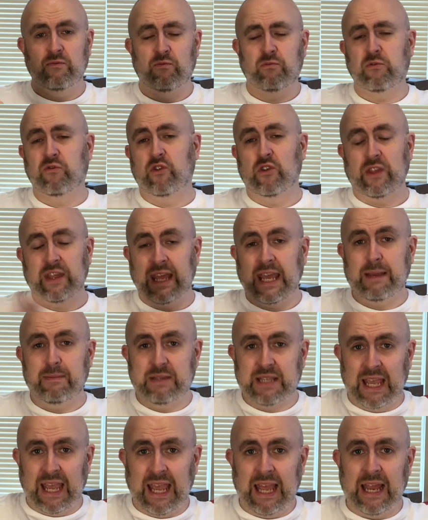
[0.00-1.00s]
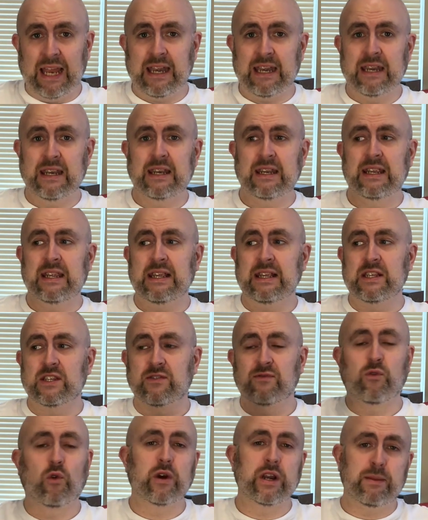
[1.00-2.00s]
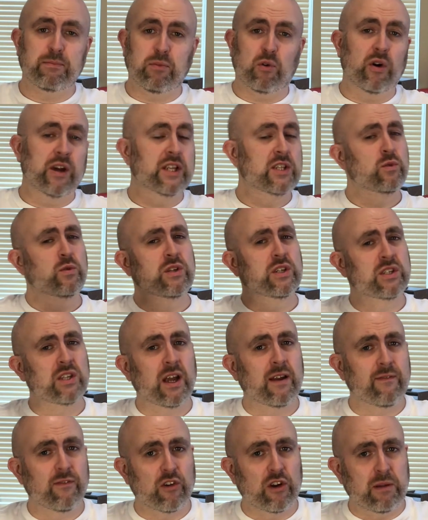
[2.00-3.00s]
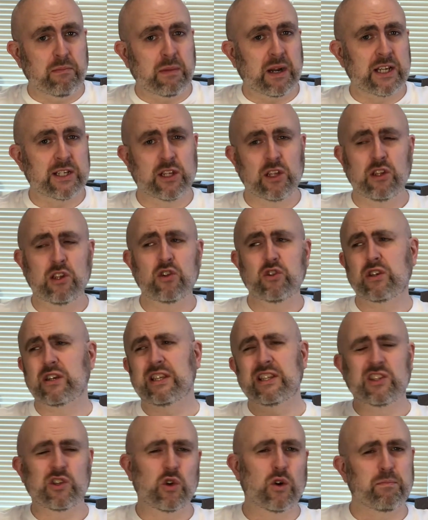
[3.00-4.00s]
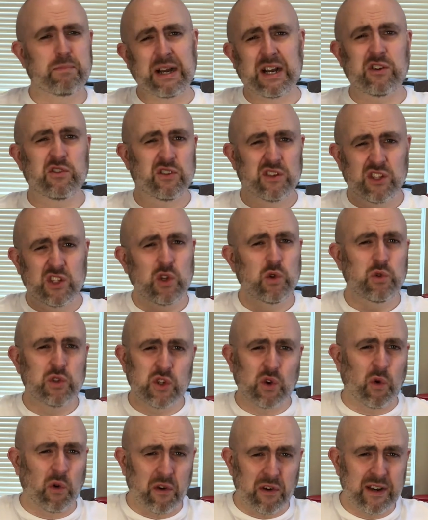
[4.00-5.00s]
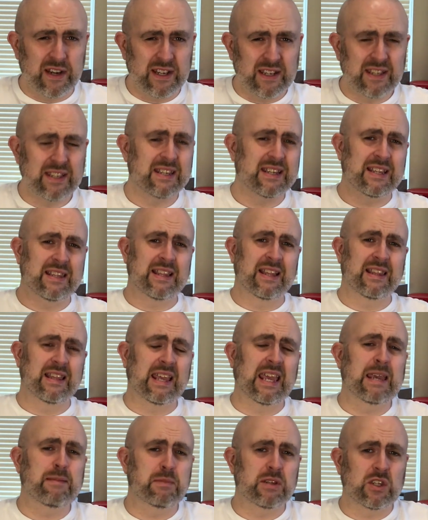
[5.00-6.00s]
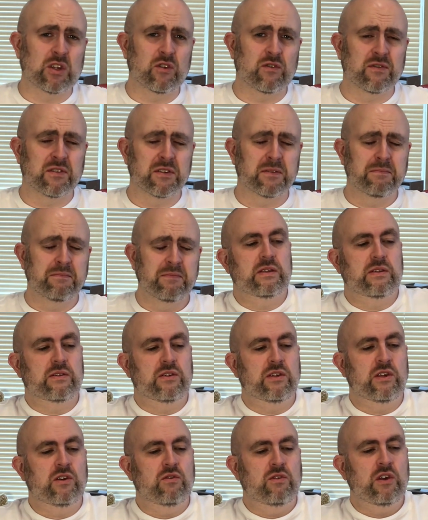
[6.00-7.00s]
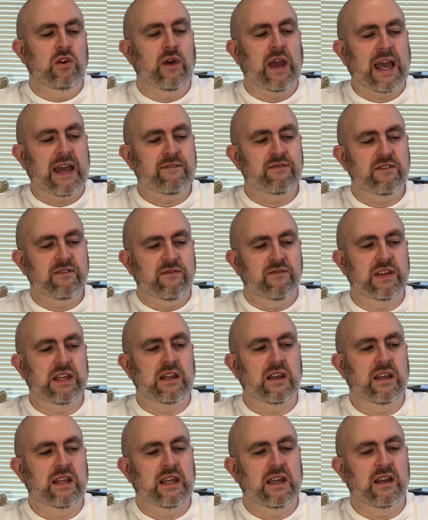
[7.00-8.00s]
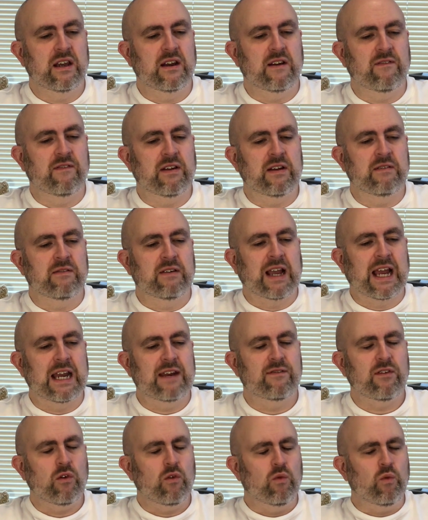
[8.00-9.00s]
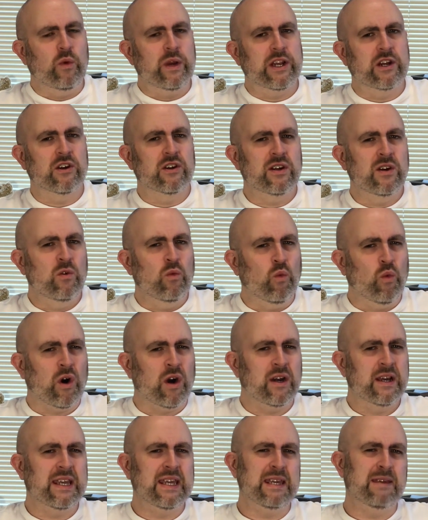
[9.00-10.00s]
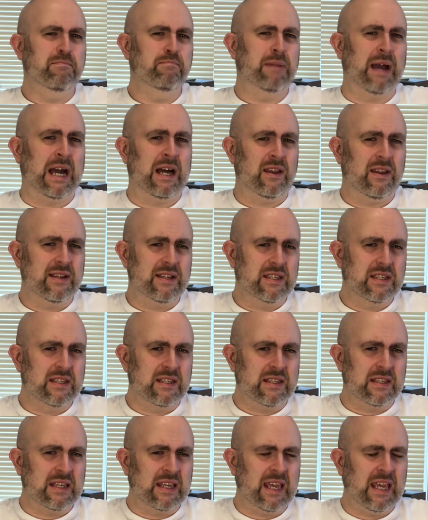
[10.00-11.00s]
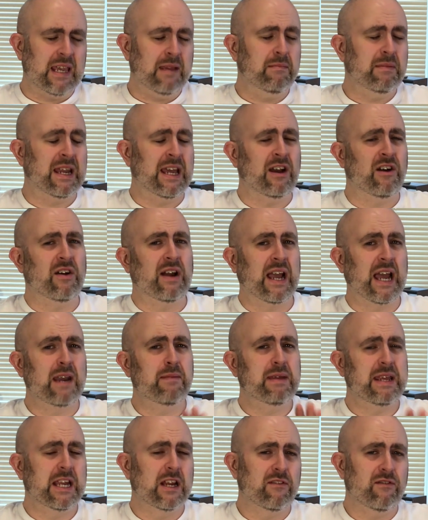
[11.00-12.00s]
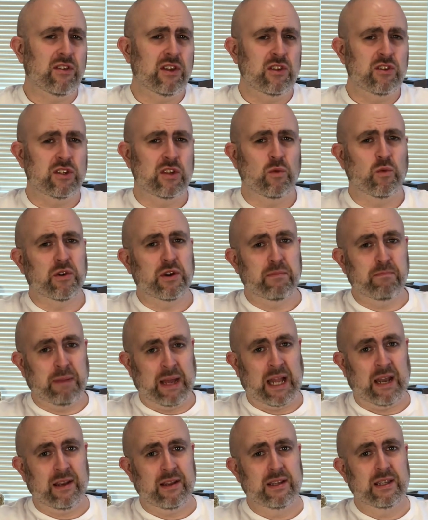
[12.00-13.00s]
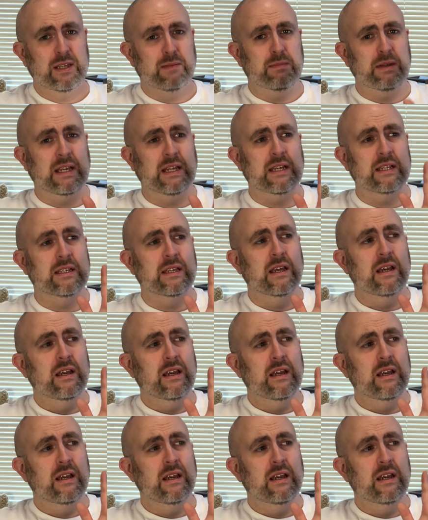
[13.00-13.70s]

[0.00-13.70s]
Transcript: for the game to end is 40 points, which is not very much. You usually do about 2 scorings, and then the game is over. You have the feeling of kind of a weird and wonky balance to the game. Now, I got to be careful using the word balance, because